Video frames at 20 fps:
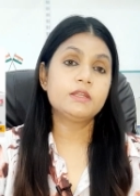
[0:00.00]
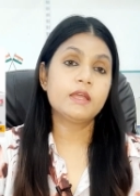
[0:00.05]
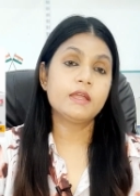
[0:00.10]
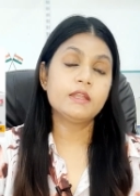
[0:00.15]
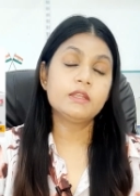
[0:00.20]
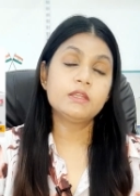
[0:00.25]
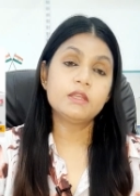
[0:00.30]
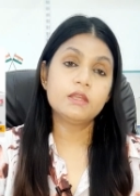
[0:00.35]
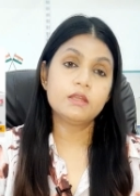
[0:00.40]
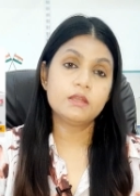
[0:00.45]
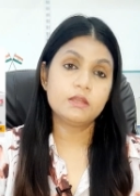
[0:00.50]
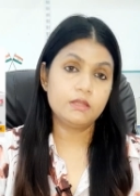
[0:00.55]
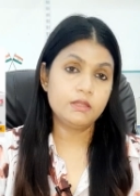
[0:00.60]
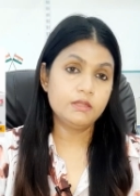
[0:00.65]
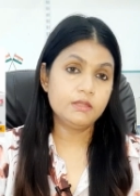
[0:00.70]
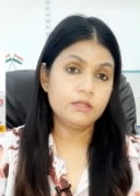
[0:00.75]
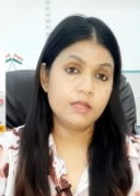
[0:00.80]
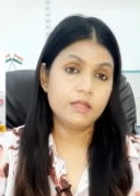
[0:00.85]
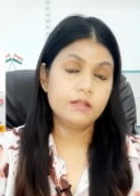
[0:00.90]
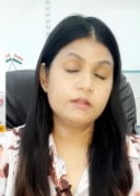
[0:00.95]

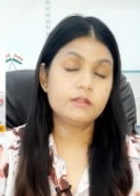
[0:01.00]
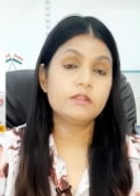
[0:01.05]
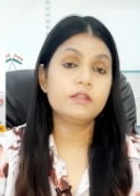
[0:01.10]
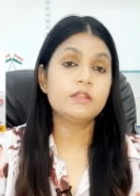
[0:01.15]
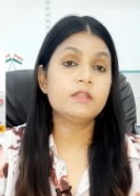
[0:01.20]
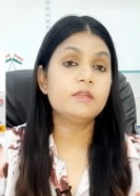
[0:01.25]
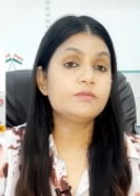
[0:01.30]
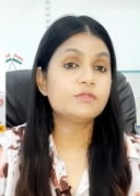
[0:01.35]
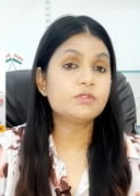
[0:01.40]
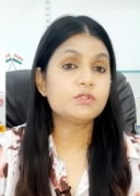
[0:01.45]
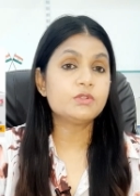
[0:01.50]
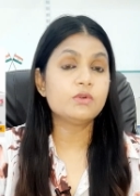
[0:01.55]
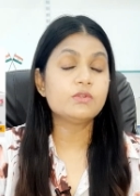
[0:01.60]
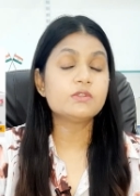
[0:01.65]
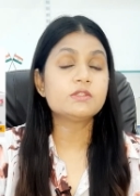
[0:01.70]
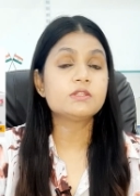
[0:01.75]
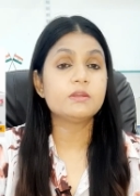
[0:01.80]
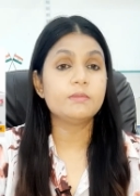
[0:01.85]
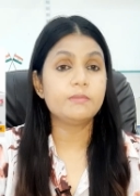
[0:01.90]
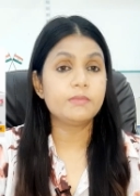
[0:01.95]
can relieve your
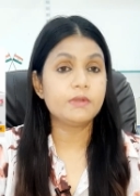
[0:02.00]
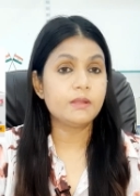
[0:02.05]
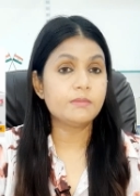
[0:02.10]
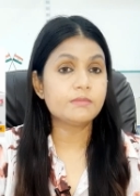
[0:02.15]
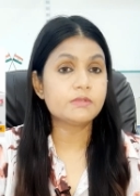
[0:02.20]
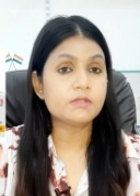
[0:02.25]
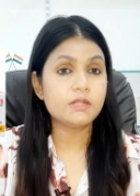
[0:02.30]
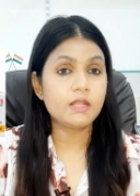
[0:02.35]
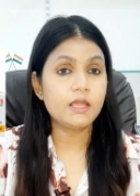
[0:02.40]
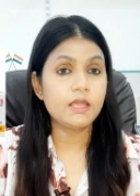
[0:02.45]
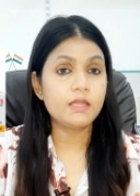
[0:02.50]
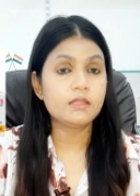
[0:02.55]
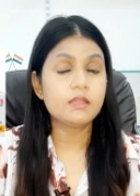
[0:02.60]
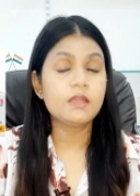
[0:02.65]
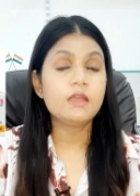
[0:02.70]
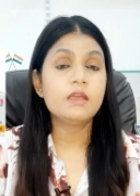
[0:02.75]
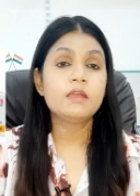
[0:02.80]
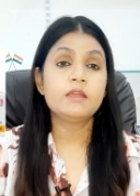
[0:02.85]
symptoms, like